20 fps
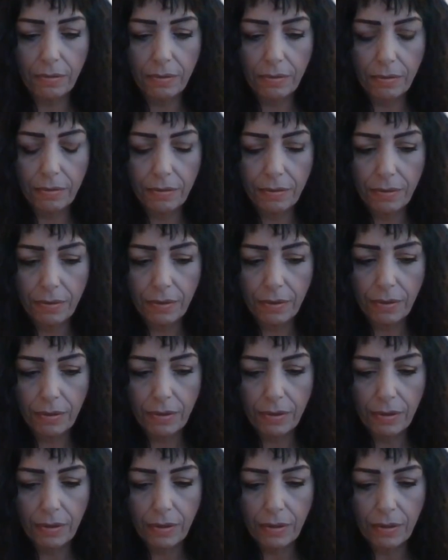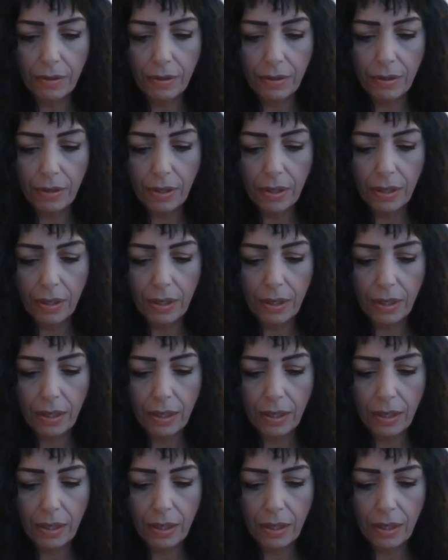[no speech]